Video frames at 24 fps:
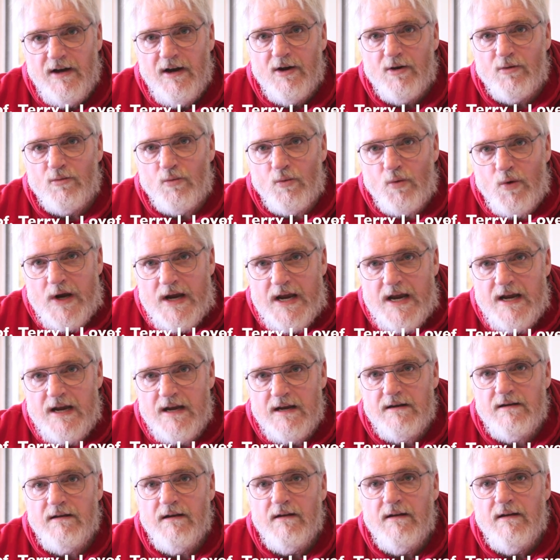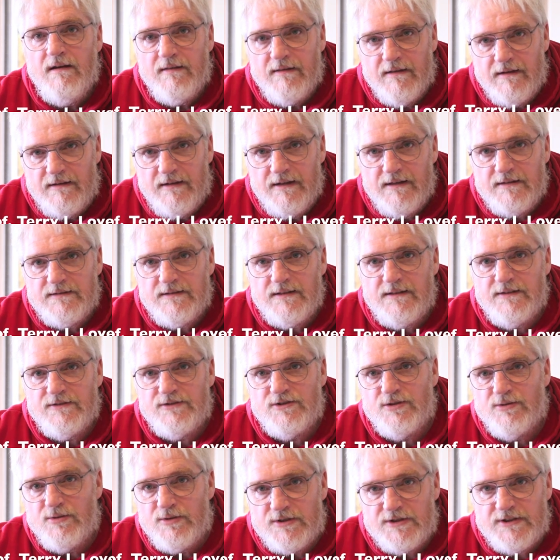Read the
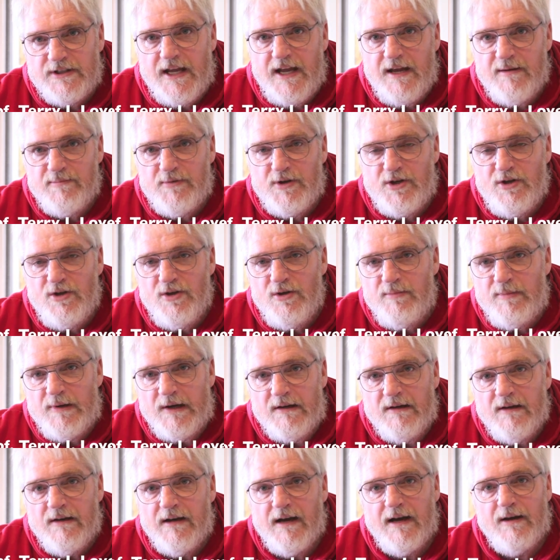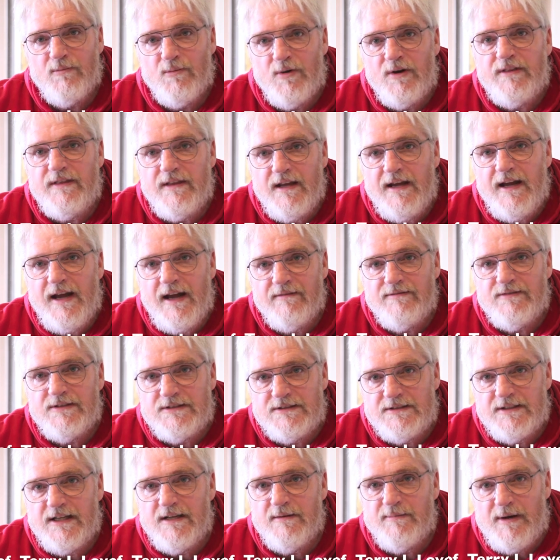dissidents who escaped Cuba and what they have to
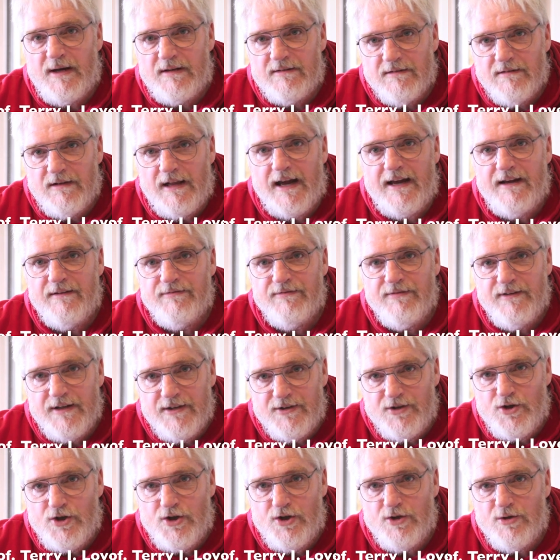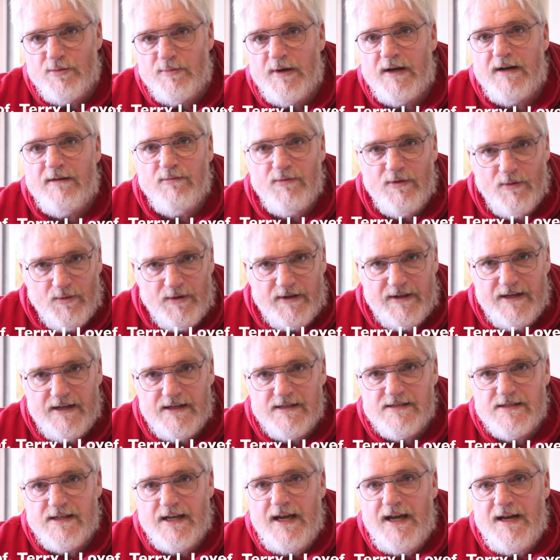say about life in Cuba when they
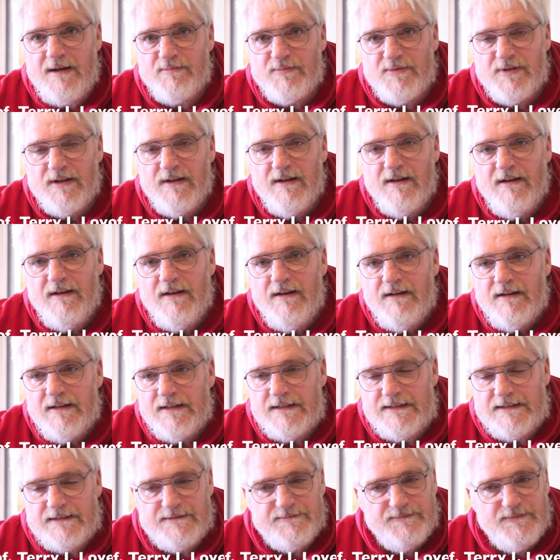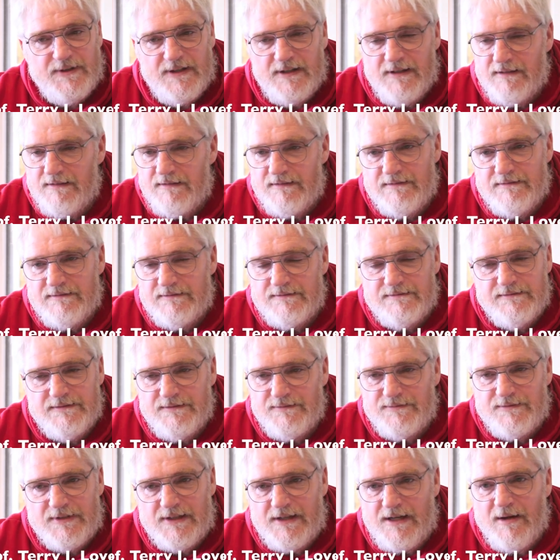escaped. Uh, a
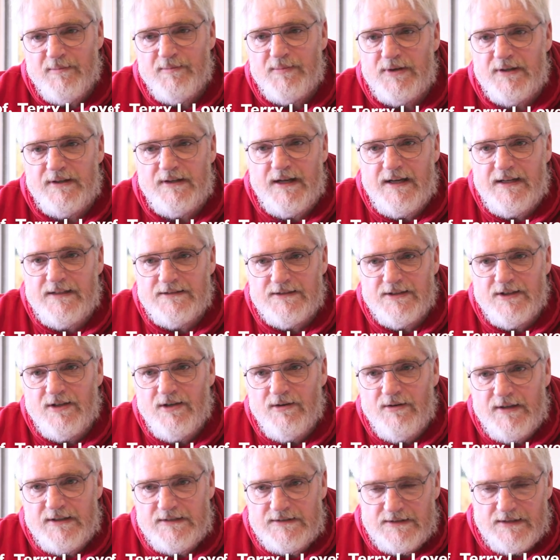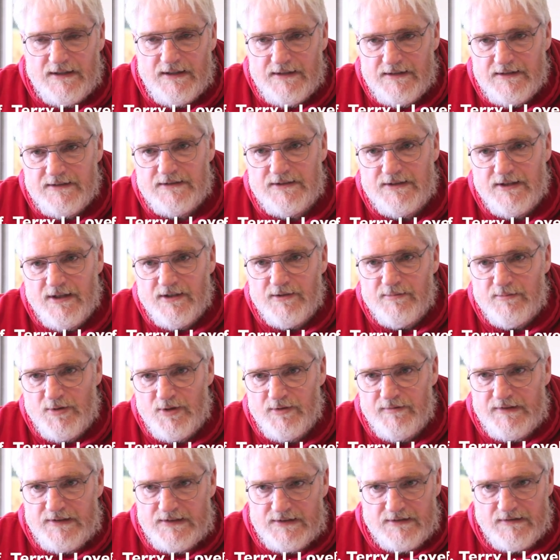couple of days ago, I saw this young
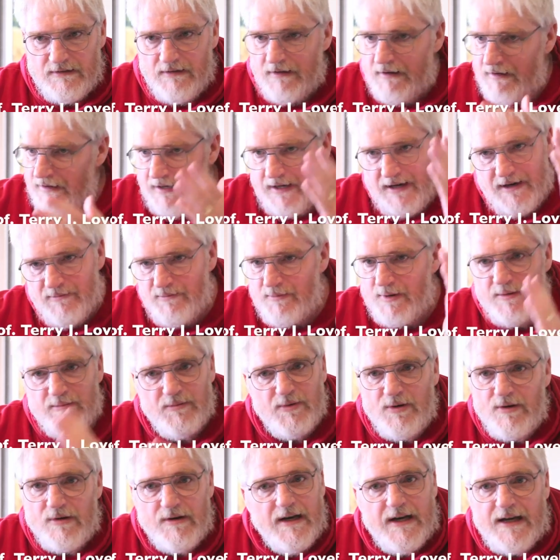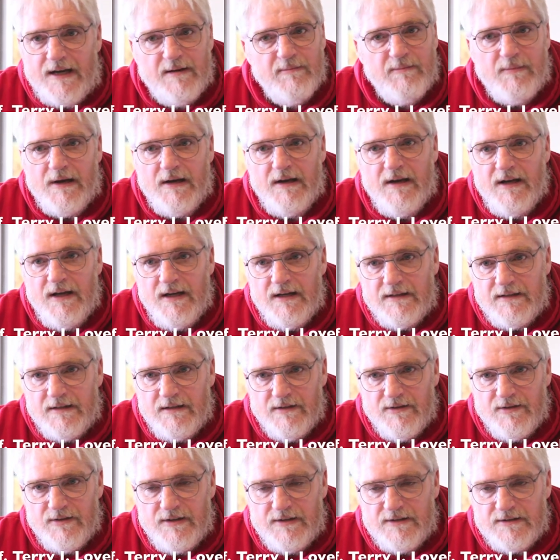movie star. I can't remember her name. You
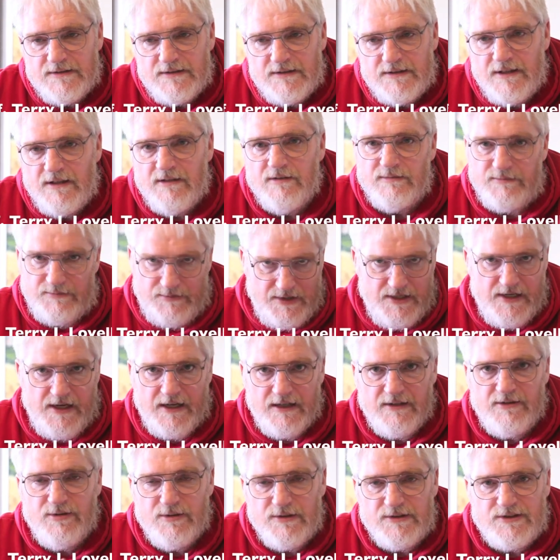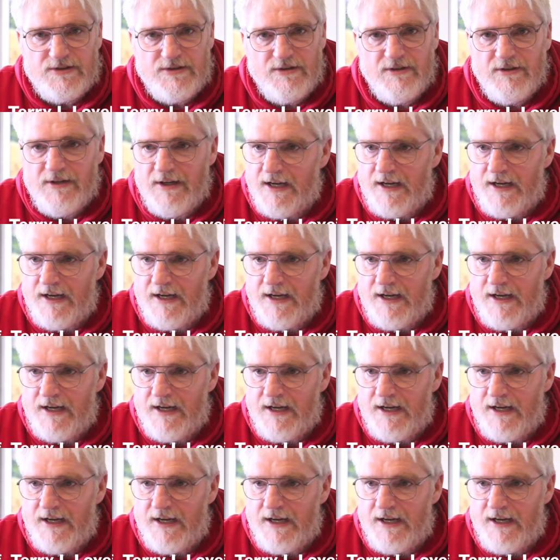know, there's, you know, you get to a certain